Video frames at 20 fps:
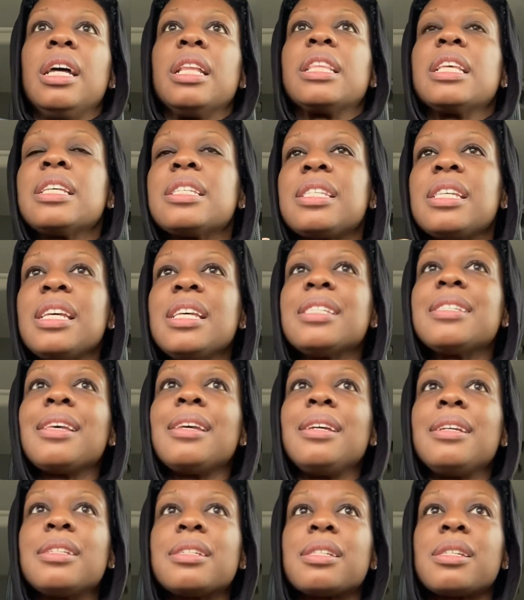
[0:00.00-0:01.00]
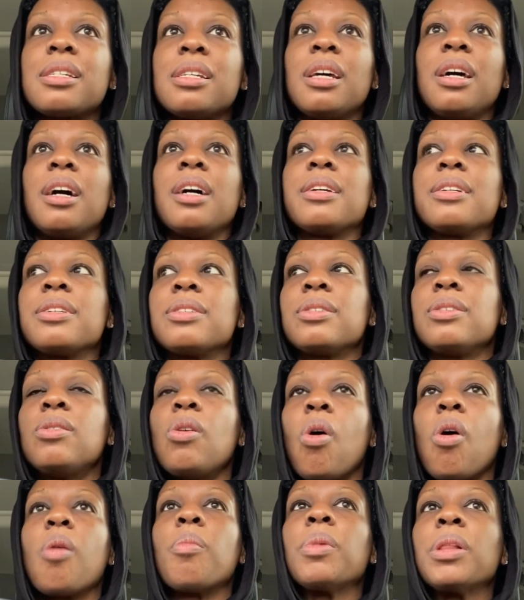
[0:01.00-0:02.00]
this isn't
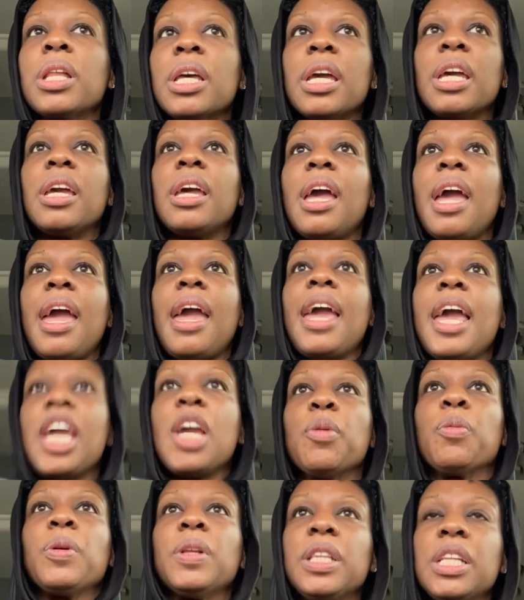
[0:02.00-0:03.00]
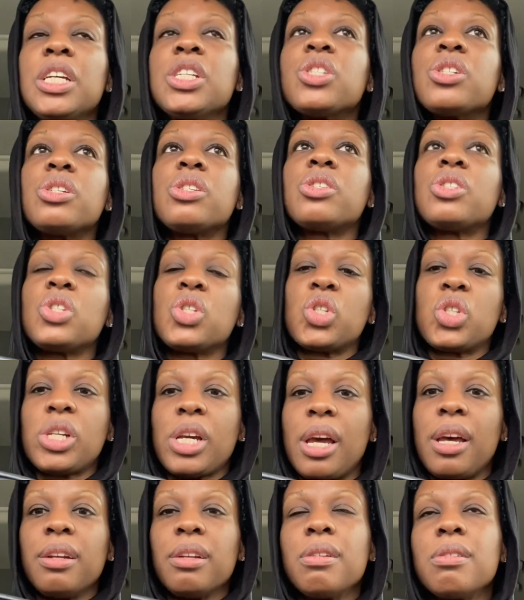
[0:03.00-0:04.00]
normally a religious
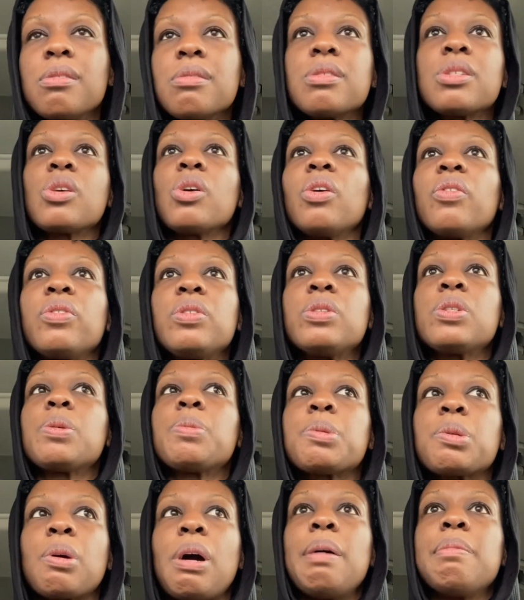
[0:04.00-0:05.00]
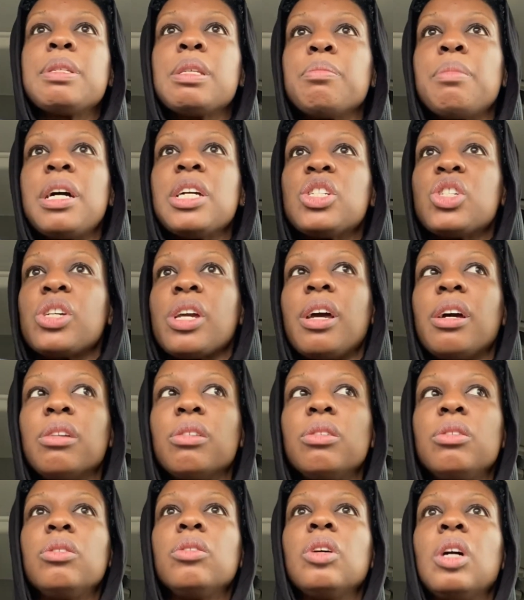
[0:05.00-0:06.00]
channel. So if you subscribe to my
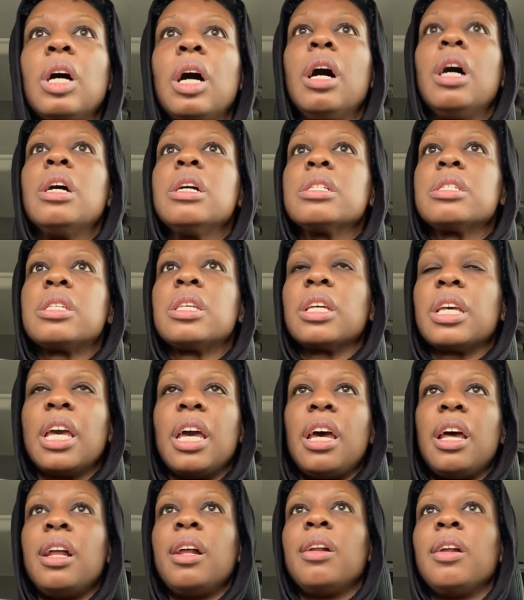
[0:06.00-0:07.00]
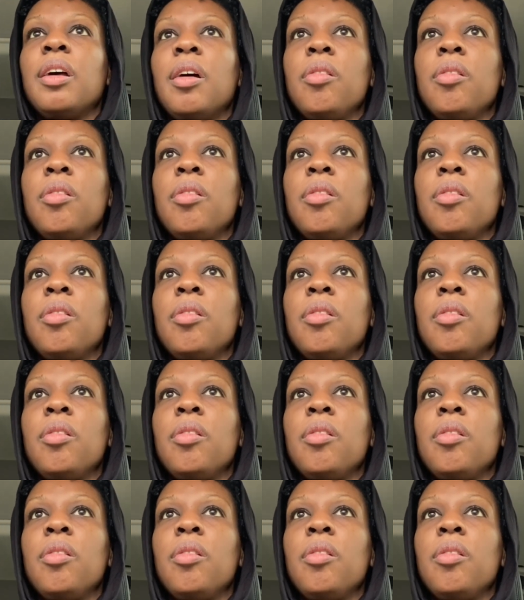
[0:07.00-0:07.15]
channel to get